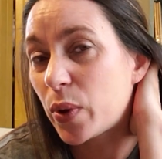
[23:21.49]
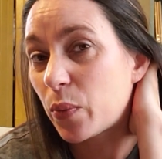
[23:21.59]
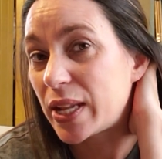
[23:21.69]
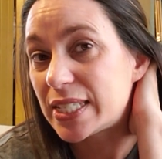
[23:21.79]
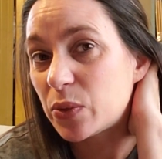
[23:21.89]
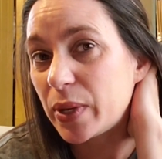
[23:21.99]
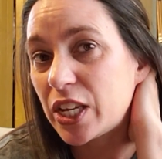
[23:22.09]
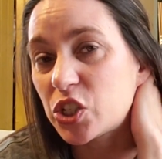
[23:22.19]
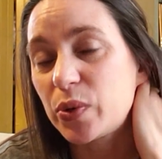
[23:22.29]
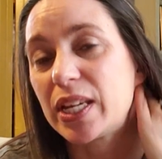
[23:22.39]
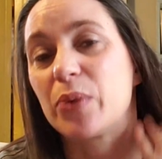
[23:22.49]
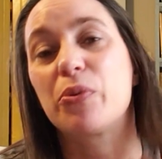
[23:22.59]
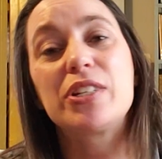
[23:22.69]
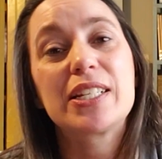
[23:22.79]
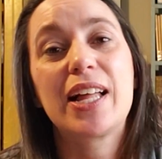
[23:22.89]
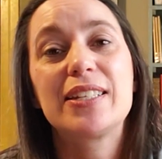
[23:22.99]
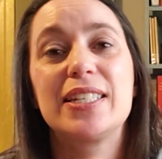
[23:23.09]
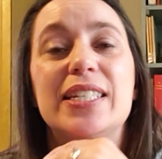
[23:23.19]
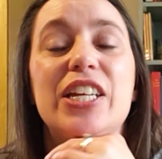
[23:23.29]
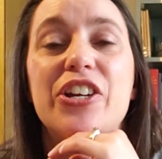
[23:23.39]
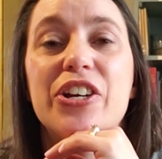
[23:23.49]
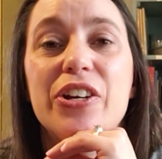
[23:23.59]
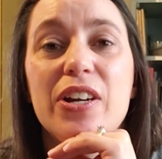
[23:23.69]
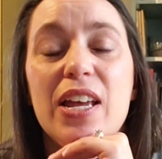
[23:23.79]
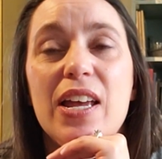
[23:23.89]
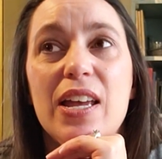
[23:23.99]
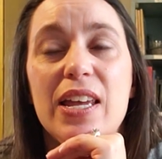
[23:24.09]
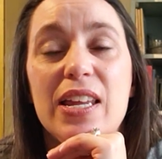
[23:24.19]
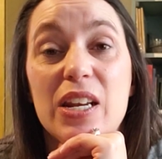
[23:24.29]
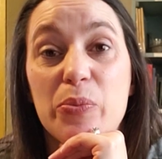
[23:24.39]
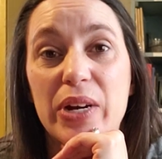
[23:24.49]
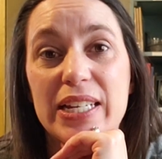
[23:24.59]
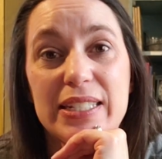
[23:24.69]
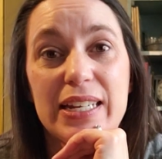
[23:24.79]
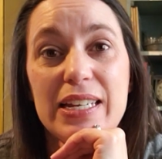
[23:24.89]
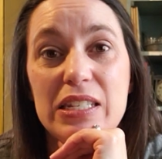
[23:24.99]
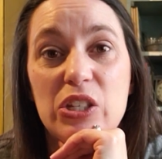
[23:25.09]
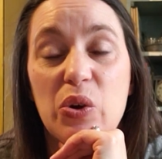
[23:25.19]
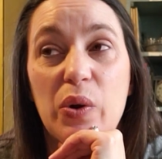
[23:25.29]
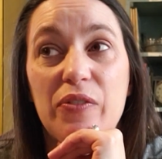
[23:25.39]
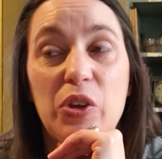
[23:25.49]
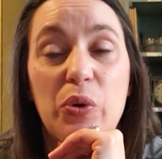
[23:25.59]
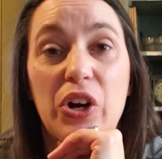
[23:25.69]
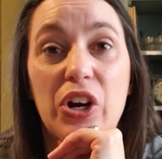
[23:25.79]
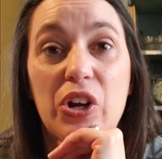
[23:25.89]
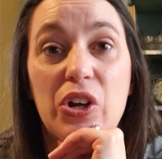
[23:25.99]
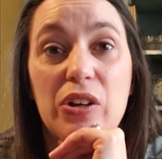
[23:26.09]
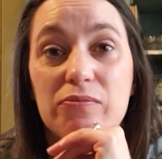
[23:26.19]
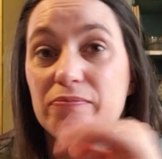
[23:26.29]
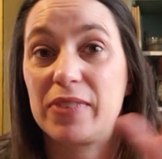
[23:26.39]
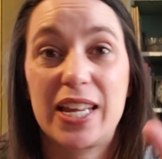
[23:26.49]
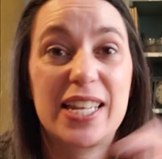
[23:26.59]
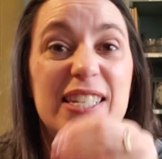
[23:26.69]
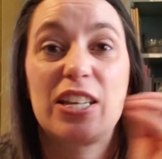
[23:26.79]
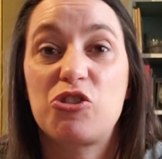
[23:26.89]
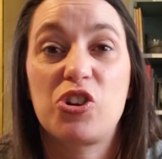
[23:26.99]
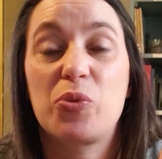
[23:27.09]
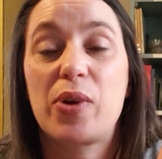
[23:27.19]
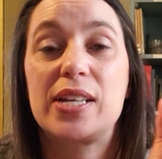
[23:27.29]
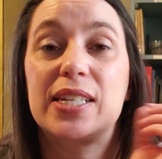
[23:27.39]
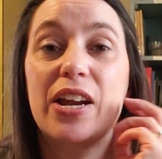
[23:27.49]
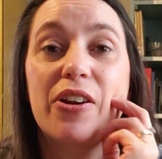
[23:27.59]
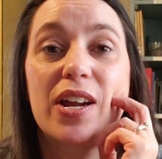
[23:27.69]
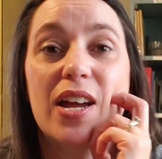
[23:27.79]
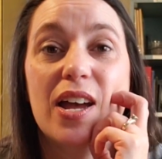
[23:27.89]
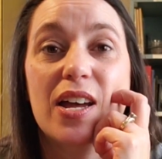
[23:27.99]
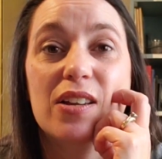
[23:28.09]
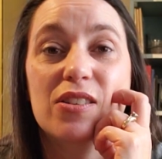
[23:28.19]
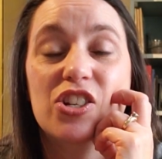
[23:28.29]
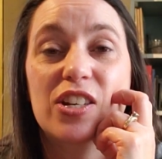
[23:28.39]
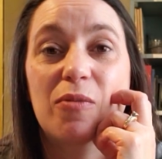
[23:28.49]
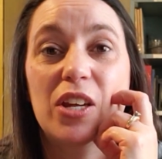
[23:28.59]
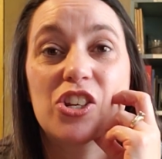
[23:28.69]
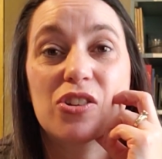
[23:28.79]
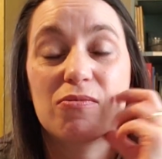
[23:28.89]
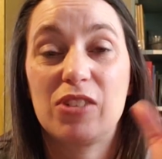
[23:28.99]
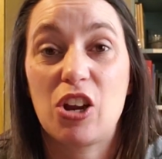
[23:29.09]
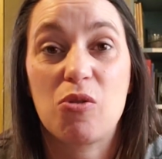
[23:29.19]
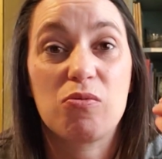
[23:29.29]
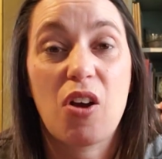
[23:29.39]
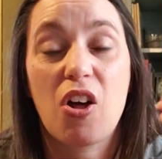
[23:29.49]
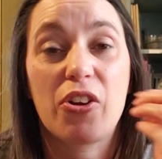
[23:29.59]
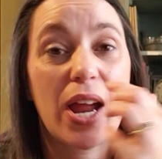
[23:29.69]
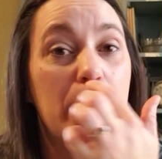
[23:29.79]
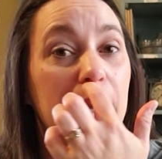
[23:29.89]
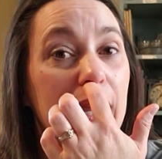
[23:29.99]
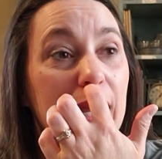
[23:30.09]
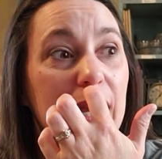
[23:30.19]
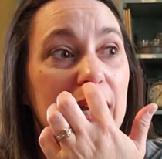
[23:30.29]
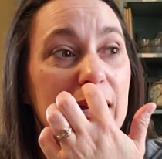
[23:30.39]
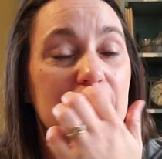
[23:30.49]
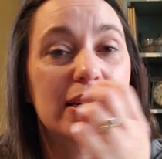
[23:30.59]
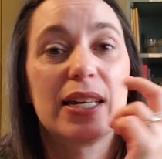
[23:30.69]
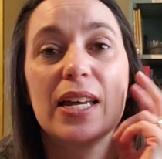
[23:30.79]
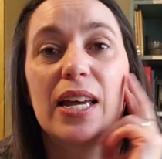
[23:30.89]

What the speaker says: once a week doing in-person classes here in Nebraska. So if you are in central Nebraska area, give me, holler at me and